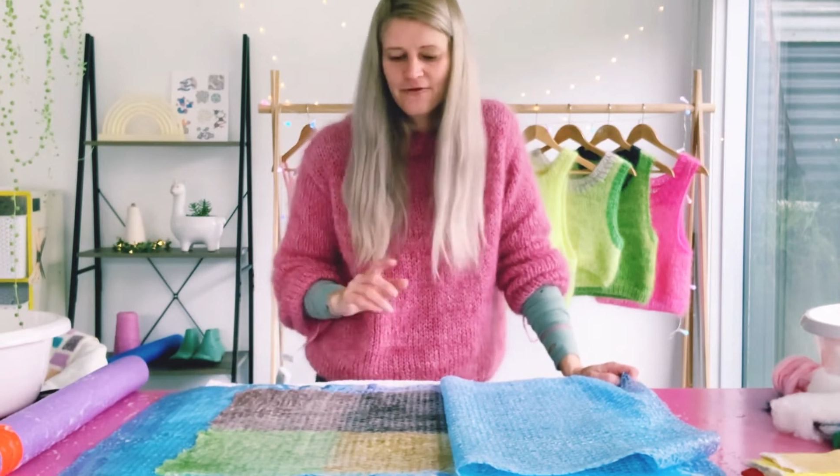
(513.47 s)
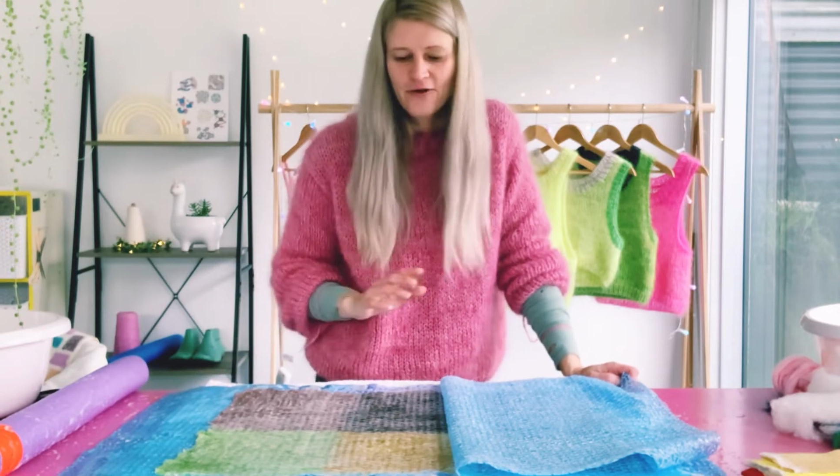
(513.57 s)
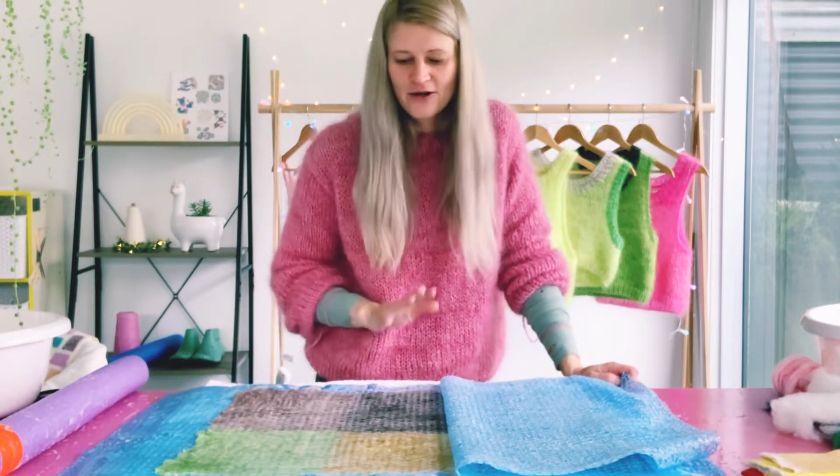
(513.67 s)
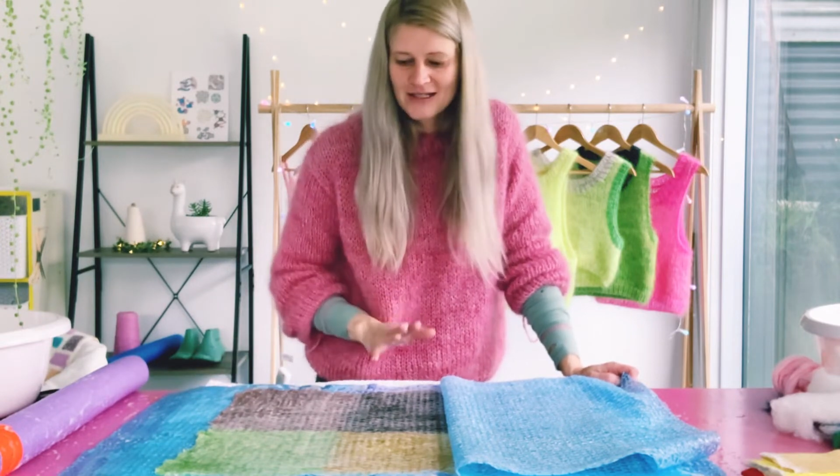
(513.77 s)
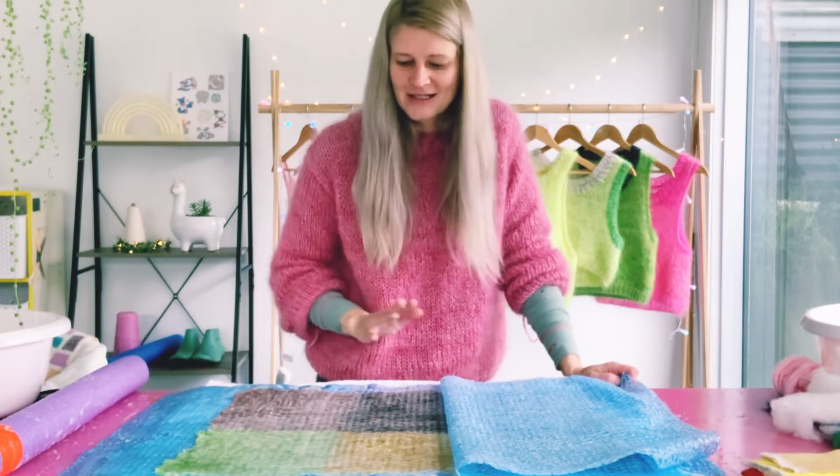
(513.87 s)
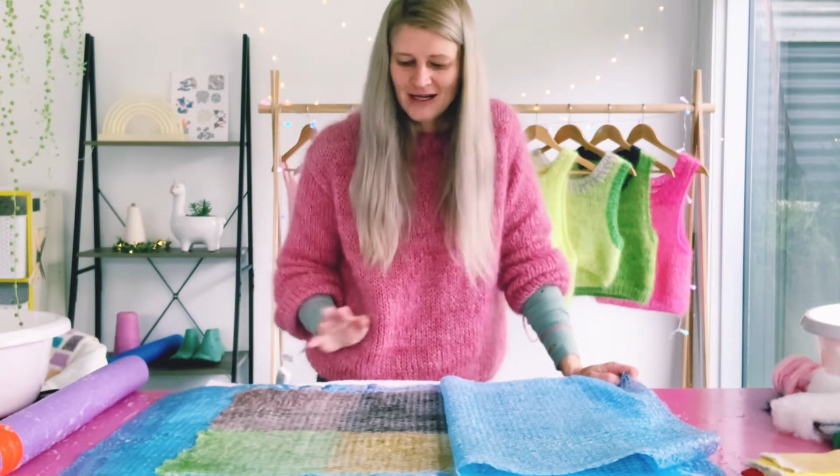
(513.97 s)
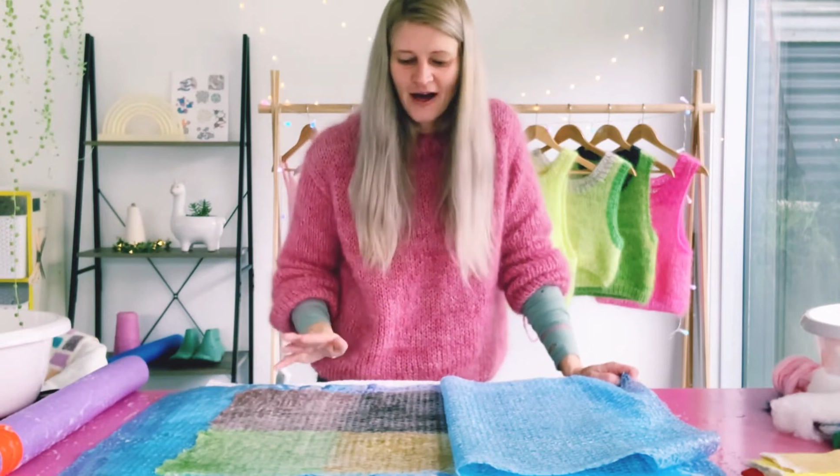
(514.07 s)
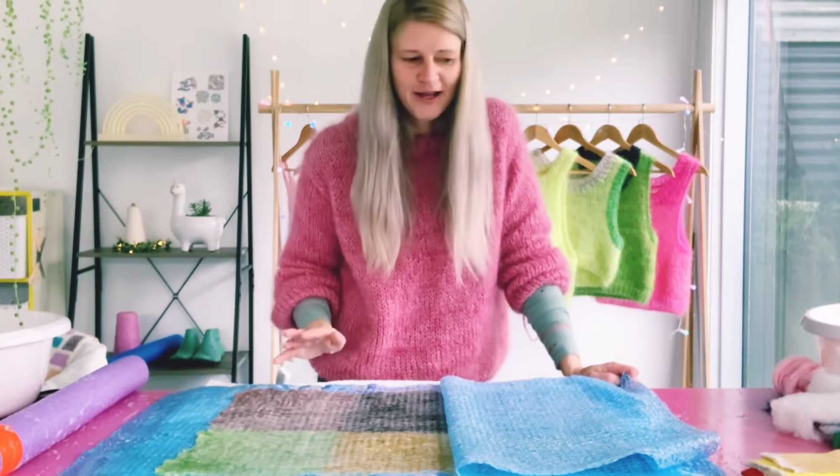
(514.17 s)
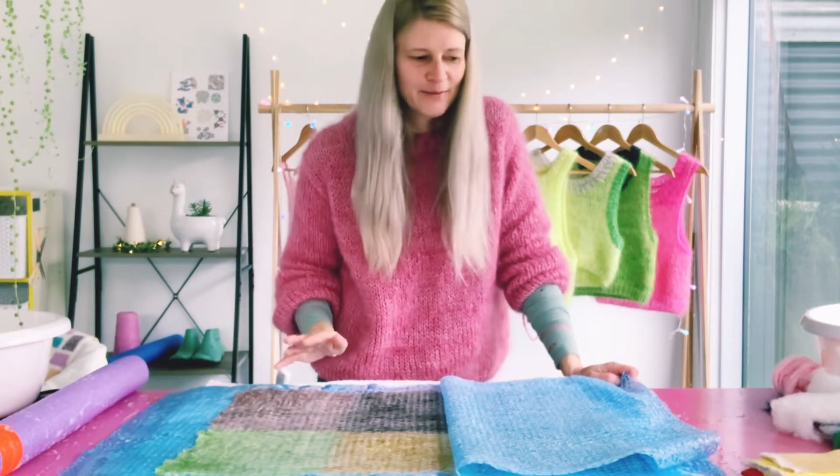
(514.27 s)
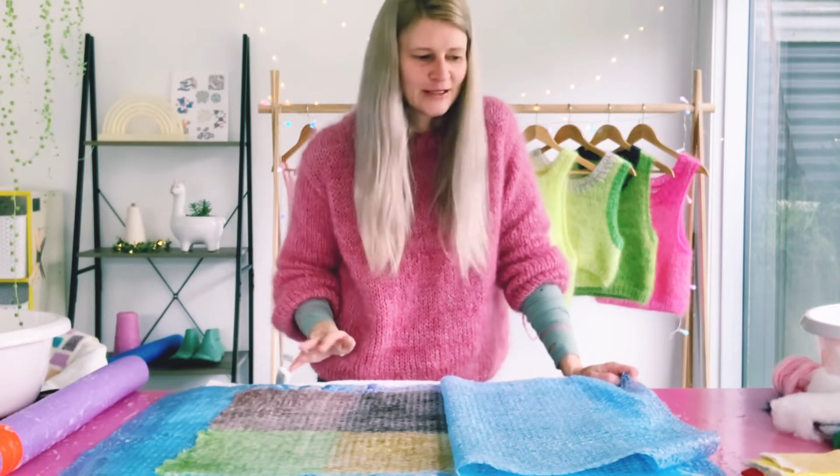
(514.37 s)
first
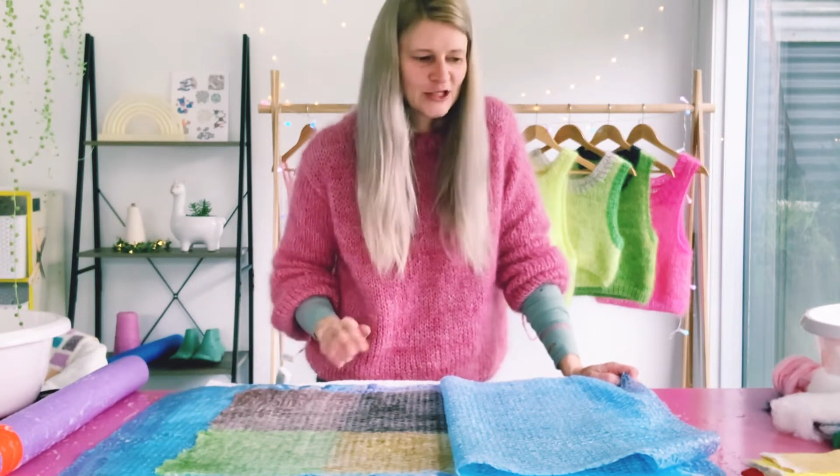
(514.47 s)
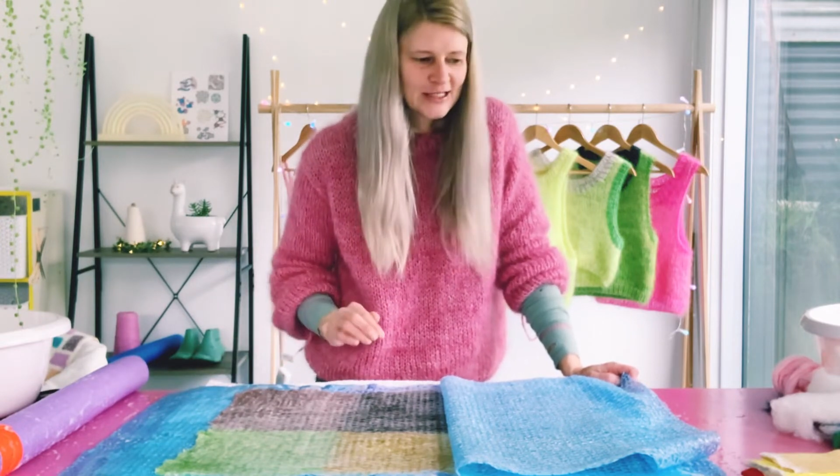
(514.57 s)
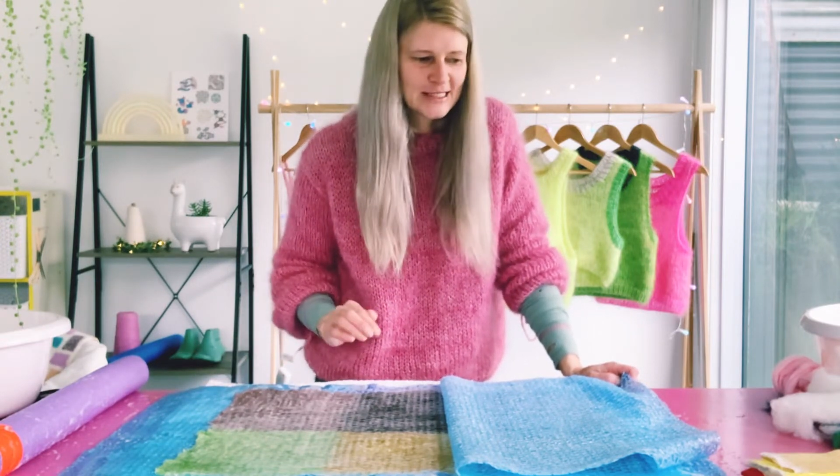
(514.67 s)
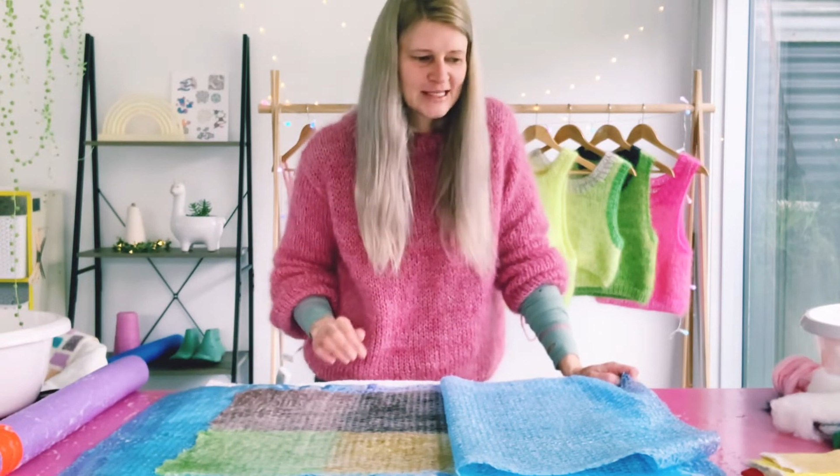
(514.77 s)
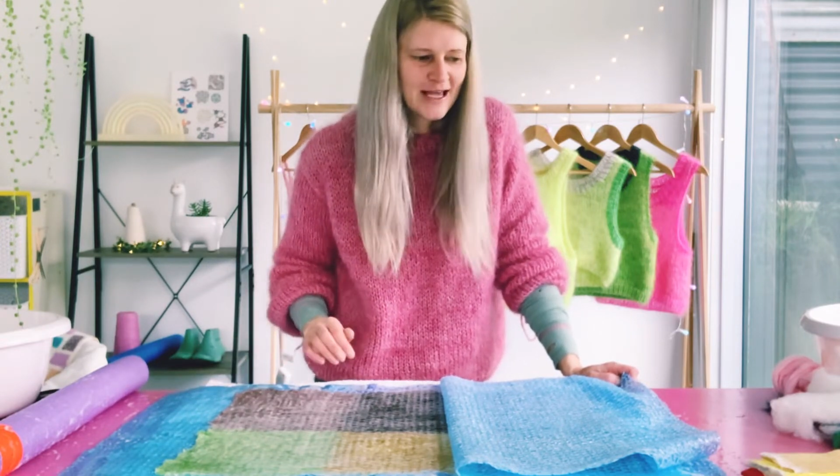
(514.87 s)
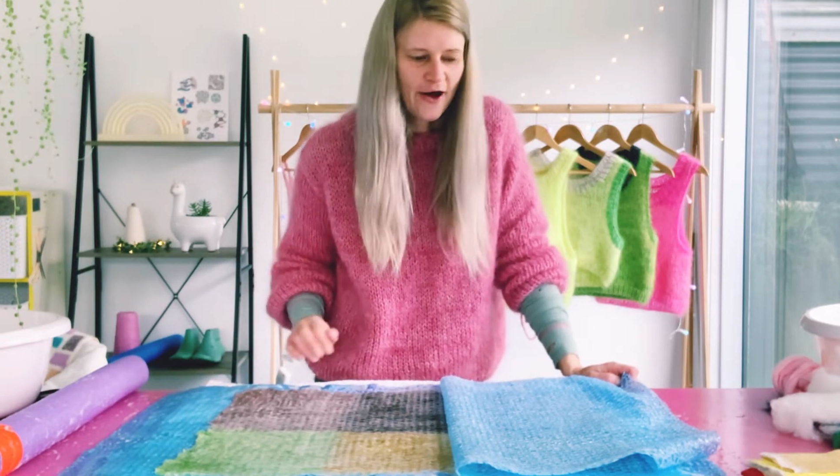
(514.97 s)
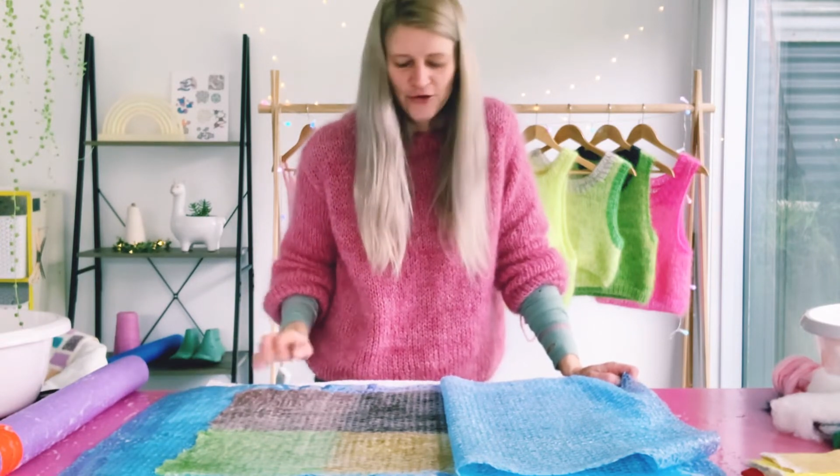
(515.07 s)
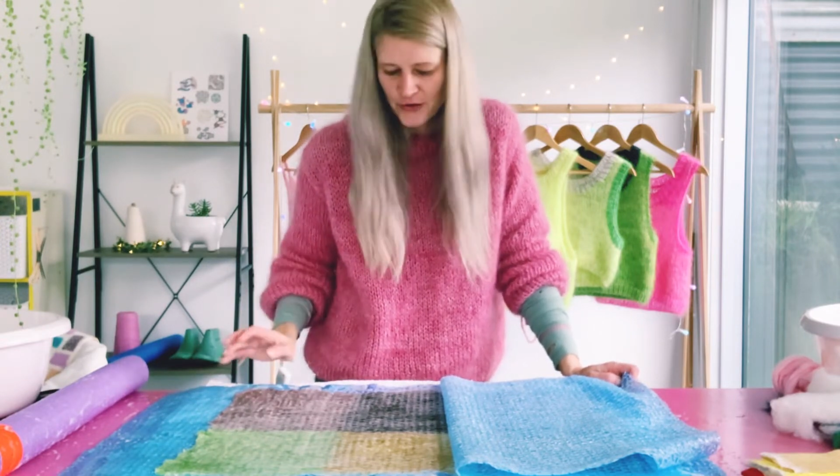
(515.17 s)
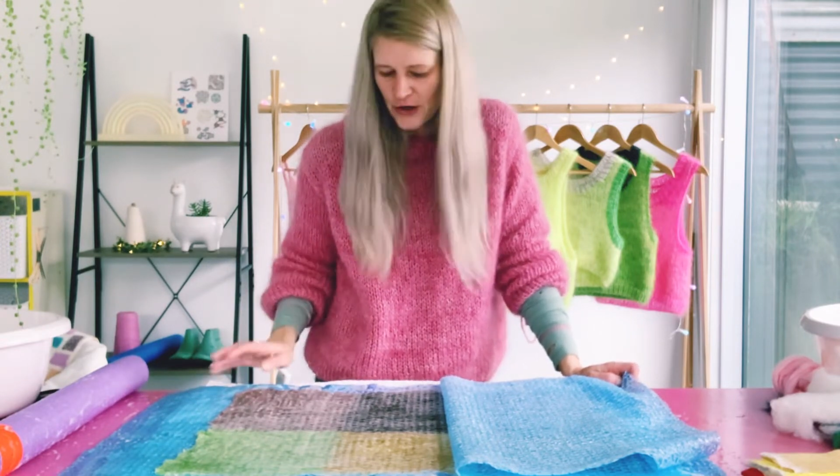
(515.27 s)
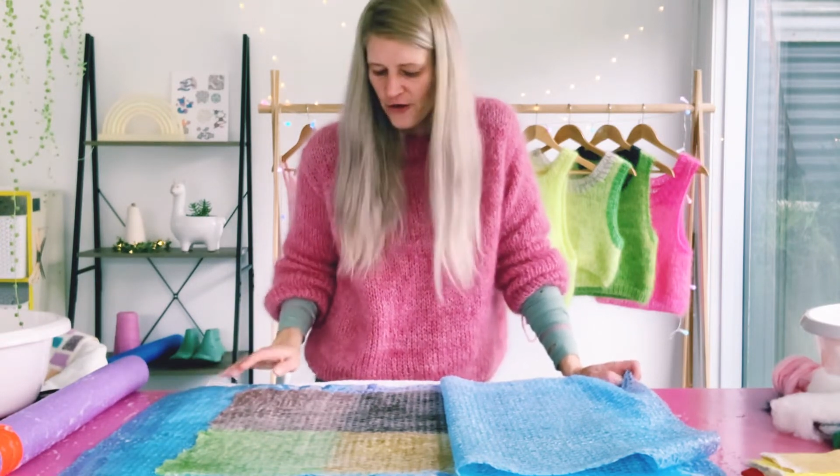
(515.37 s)
time and just see how you
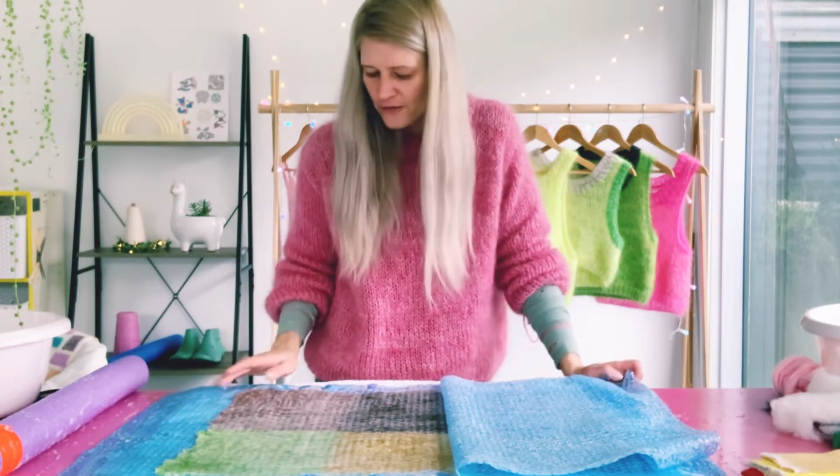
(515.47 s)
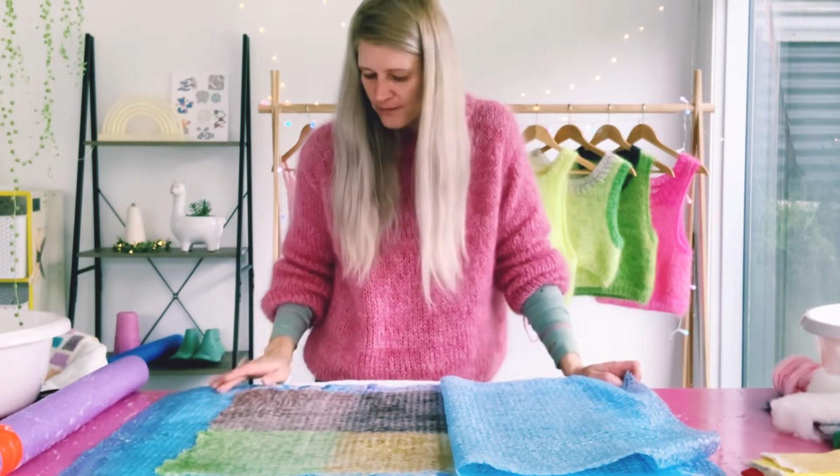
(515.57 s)
go.